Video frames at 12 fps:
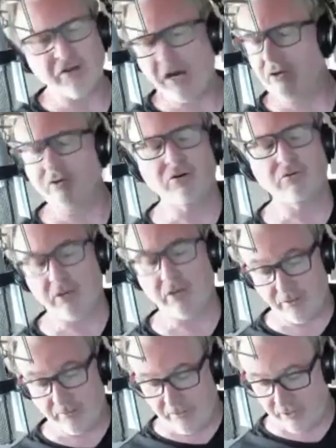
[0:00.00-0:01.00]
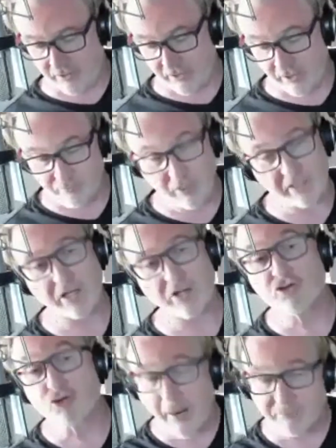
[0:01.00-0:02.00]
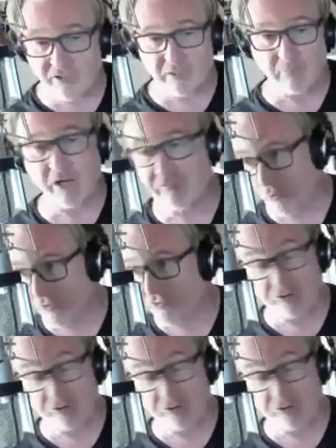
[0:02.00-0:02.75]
I don't know, and I kind of dropped into my voice,